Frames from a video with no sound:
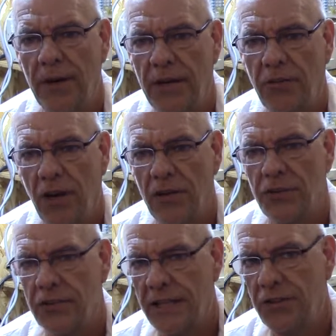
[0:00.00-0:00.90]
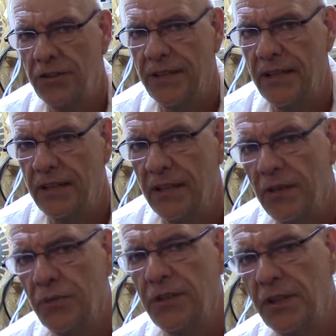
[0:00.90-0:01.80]
electrons just like you did
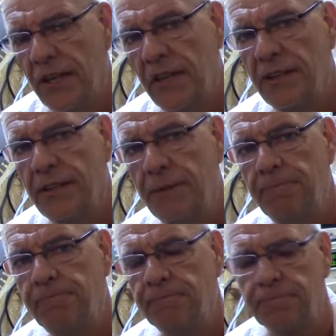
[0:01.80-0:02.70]
with the goddamn